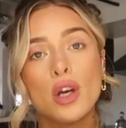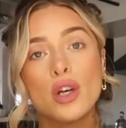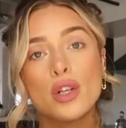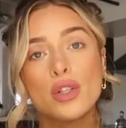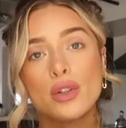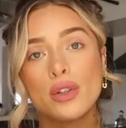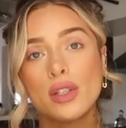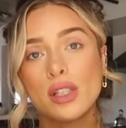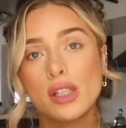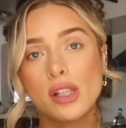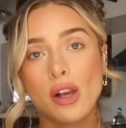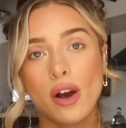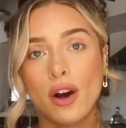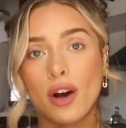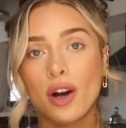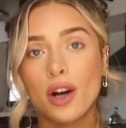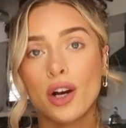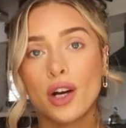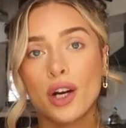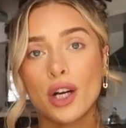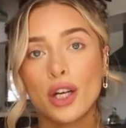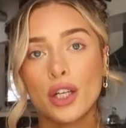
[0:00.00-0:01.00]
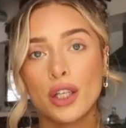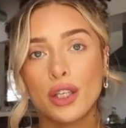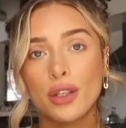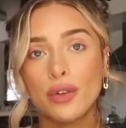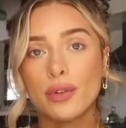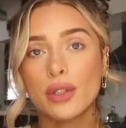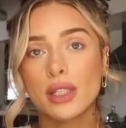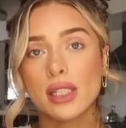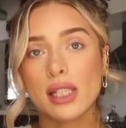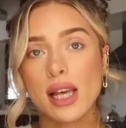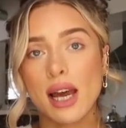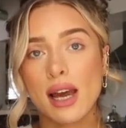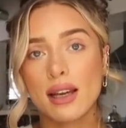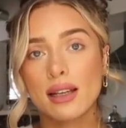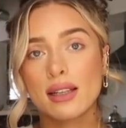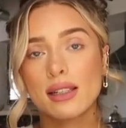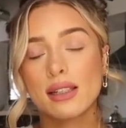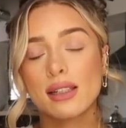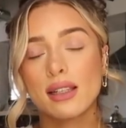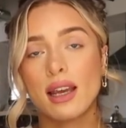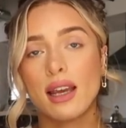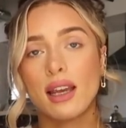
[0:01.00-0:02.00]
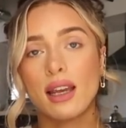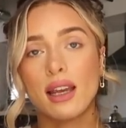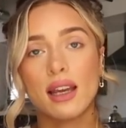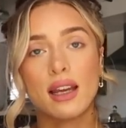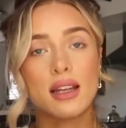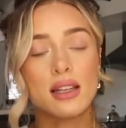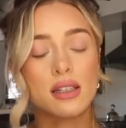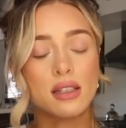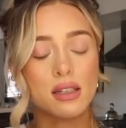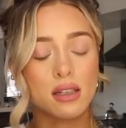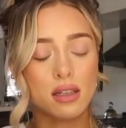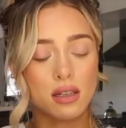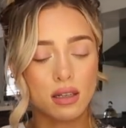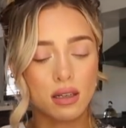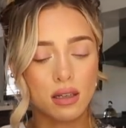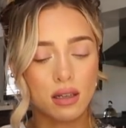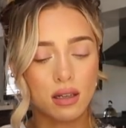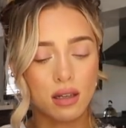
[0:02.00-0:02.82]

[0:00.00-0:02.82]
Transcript: So these are unisex and